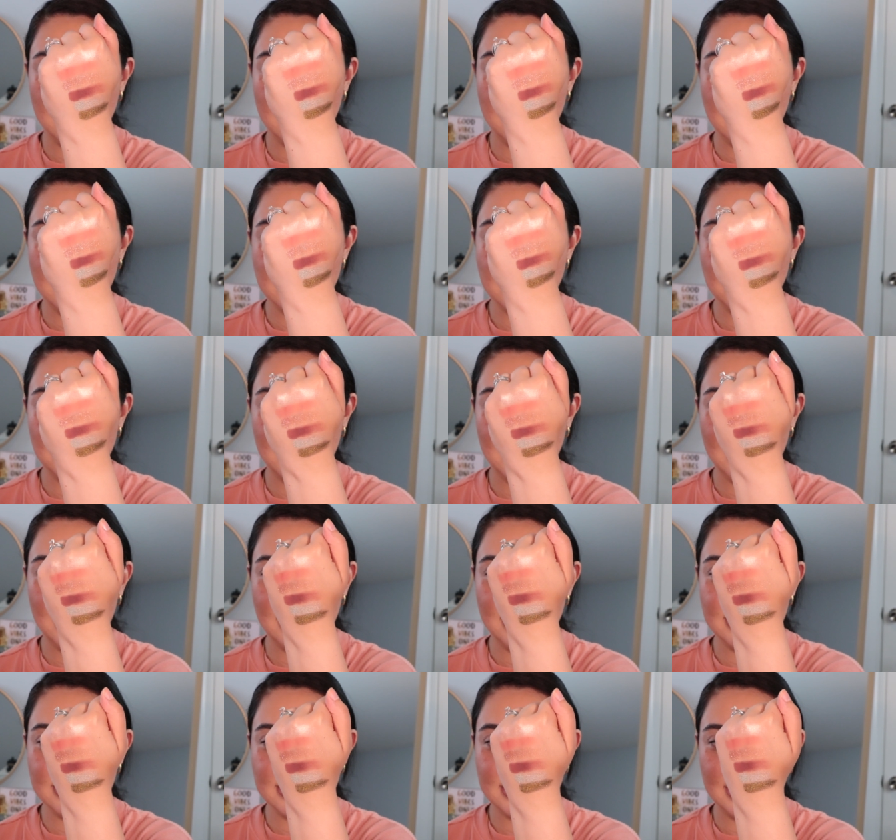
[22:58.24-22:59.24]
This, you
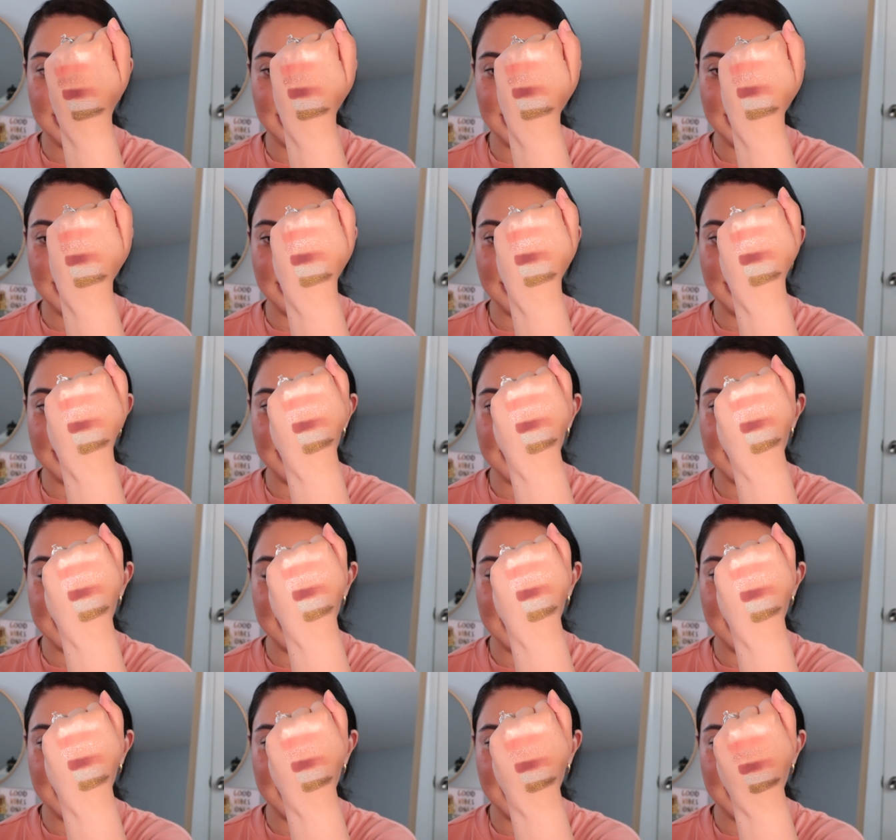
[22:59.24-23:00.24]
guys, is
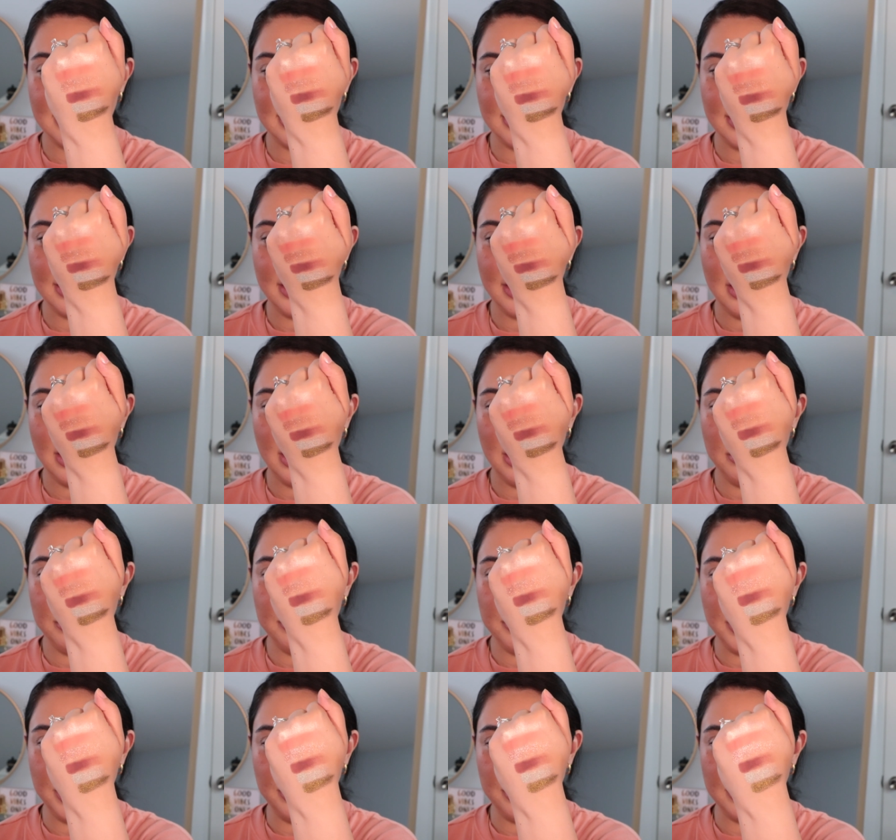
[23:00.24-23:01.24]
a
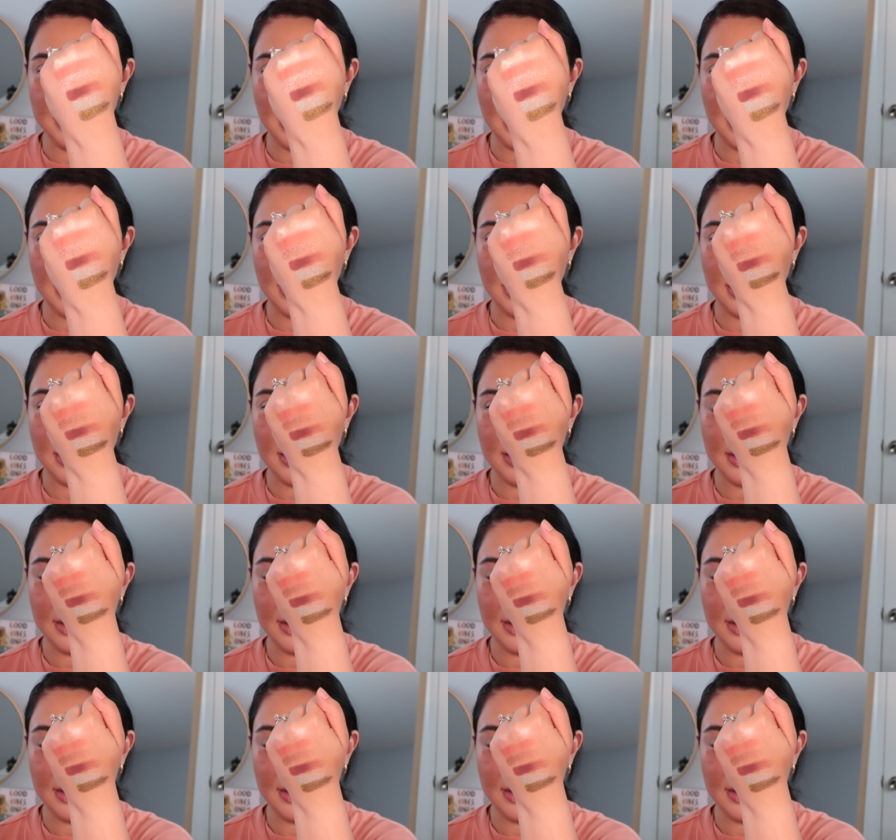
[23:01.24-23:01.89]
beauty.